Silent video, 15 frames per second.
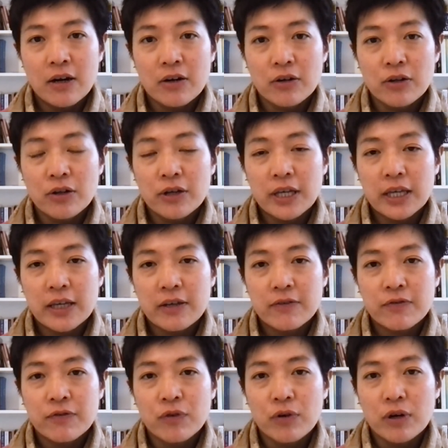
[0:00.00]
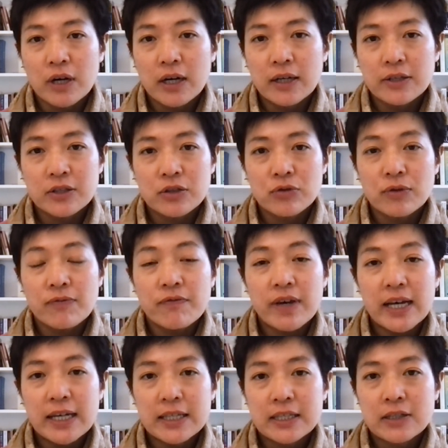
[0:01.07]
are looking for us to
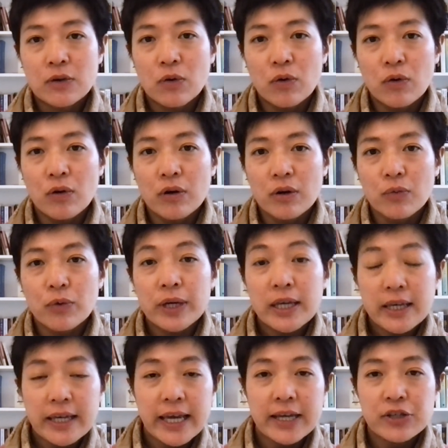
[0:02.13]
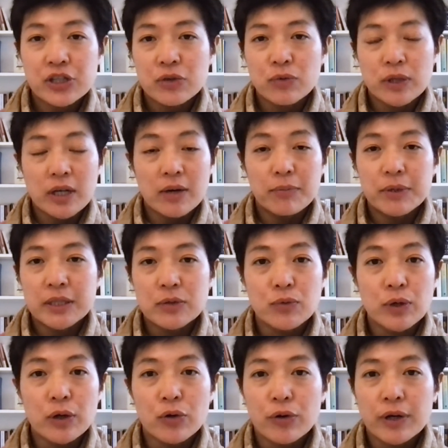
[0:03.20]
invest, or we engaging with companies
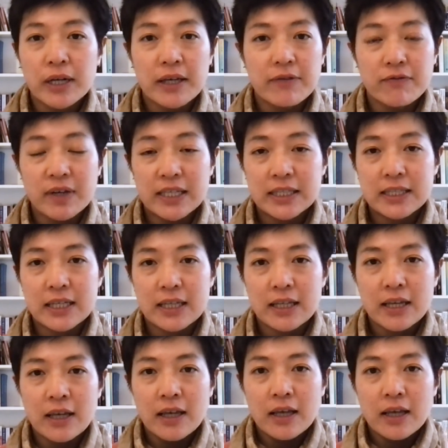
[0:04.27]
we already invest in,